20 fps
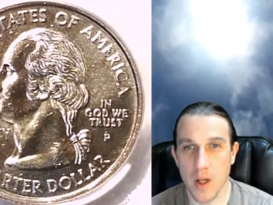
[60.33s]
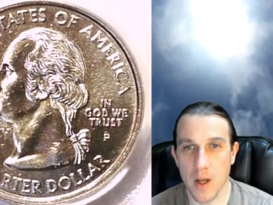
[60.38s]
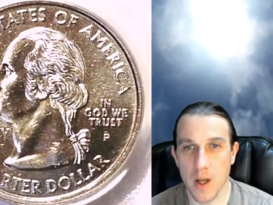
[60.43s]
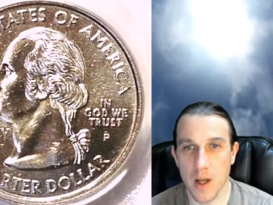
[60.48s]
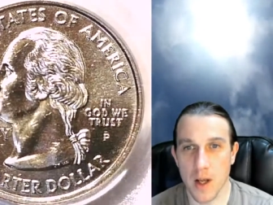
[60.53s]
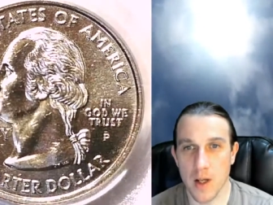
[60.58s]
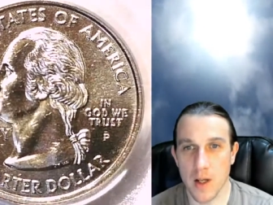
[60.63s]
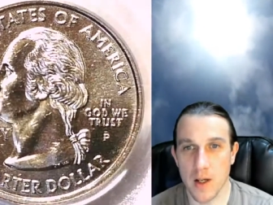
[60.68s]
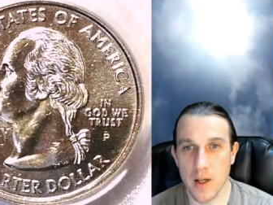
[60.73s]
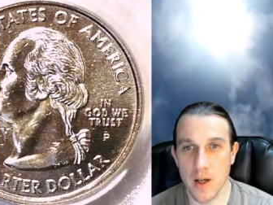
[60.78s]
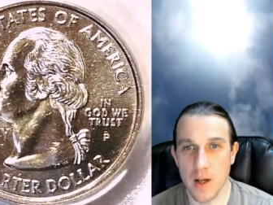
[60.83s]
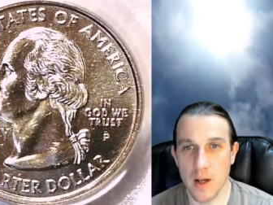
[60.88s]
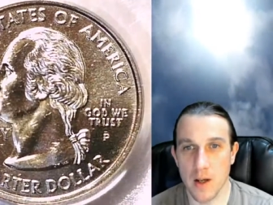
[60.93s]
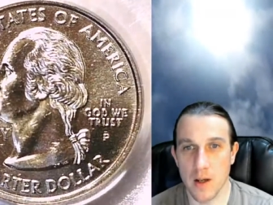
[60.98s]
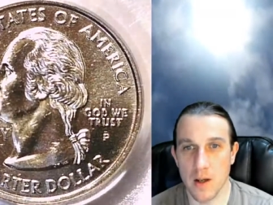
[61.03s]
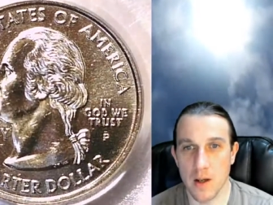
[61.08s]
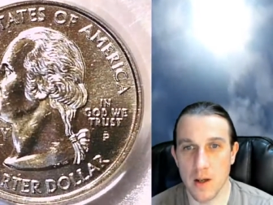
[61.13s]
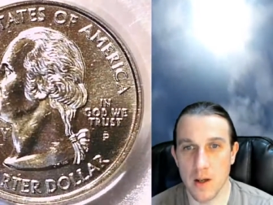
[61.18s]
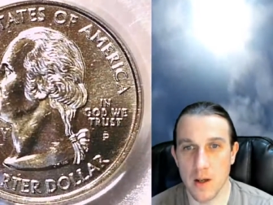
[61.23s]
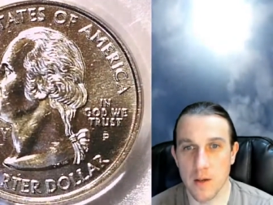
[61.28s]
and uh,
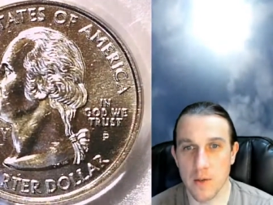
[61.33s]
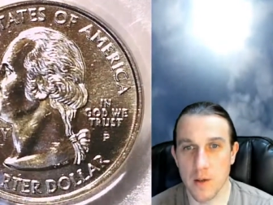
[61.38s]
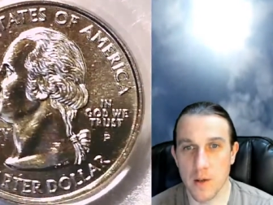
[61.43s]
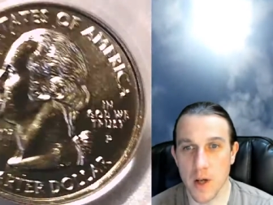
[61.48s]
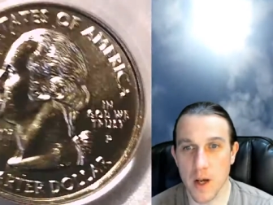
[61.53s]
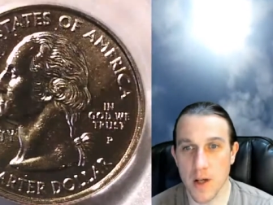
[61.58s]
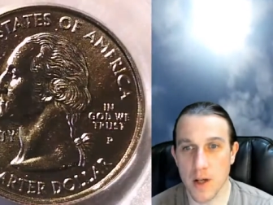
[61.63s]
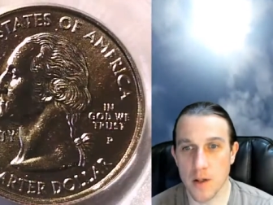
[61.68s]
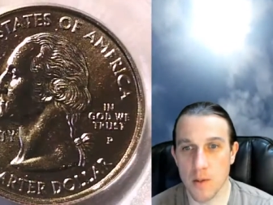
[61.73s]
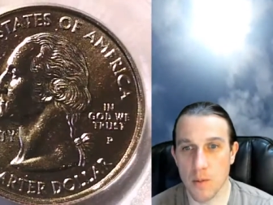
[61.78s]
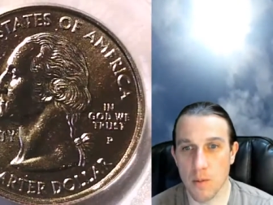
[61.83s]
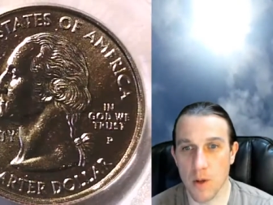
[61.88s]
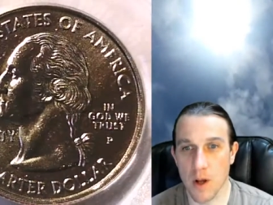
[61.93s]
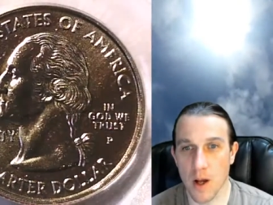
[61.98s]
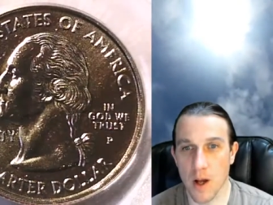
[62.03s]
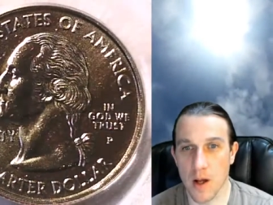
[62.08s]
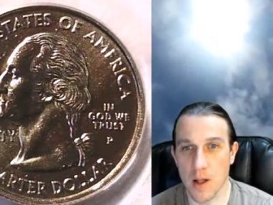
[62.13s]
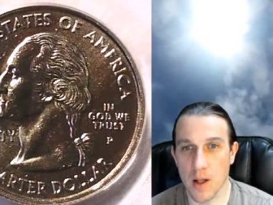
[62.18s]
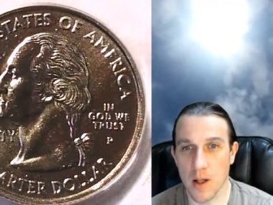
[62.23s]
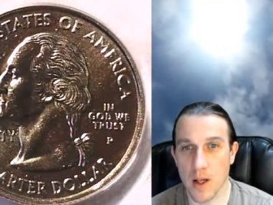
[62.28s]
if you guys
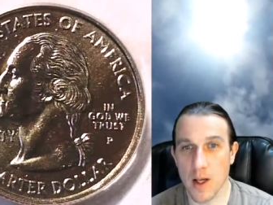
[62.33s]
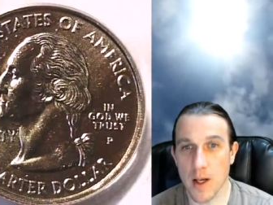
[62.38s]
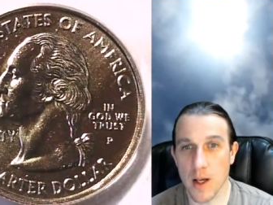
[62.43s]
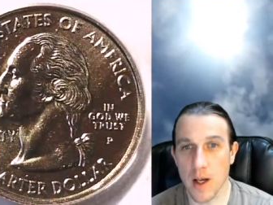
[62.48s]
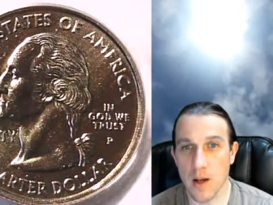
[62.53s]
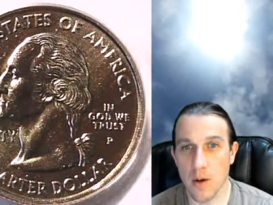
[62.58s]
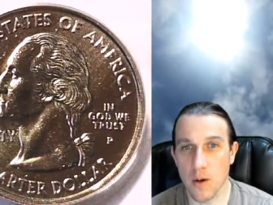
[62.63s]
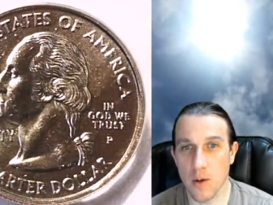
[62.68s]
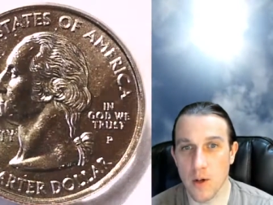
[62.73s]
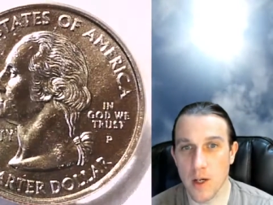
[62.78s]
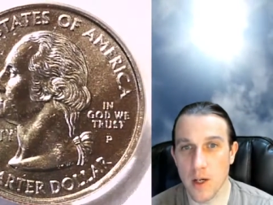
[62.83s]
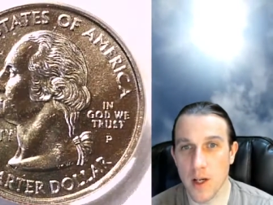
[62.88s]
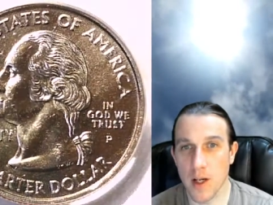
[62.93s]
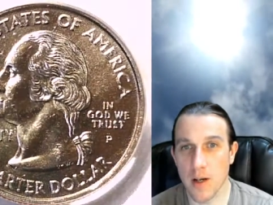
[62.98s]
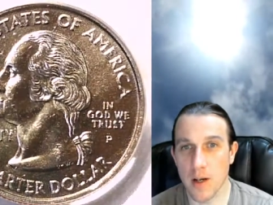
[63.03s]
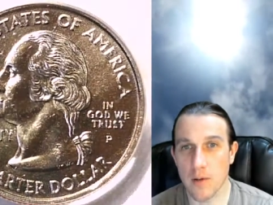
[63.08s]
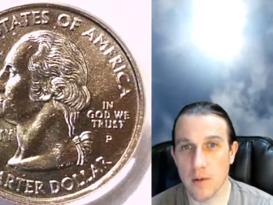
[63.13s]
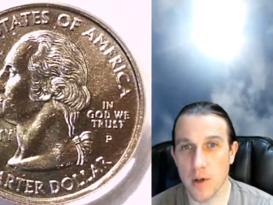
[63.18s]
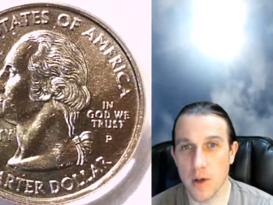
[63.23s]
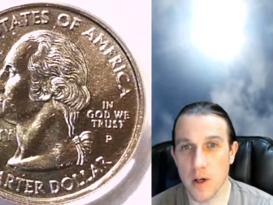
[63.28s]
uh, like it or need
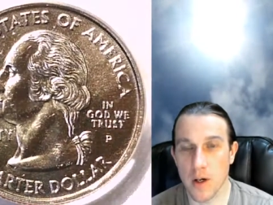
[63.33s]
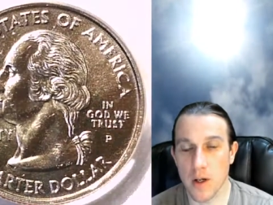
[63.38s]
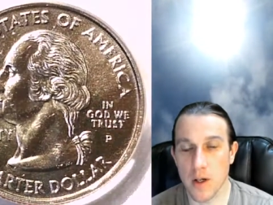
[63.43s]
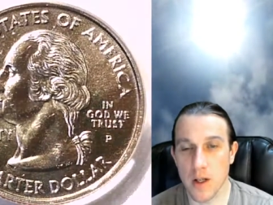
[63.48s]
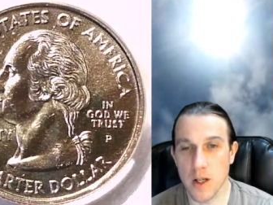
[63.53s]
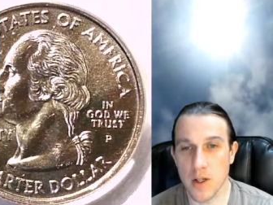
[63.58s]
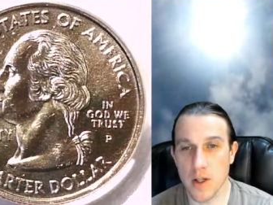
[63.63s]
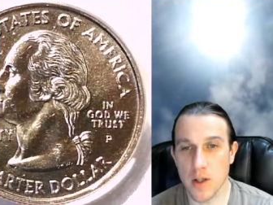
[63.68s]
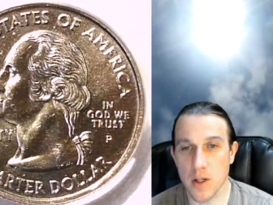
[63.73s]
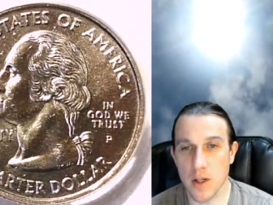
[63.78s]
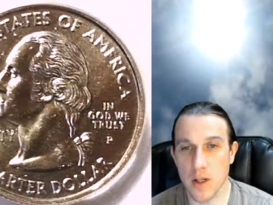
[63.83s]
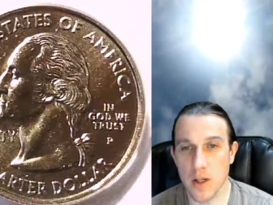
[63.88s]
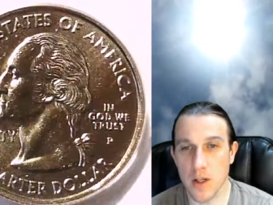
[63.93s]
it for your collection,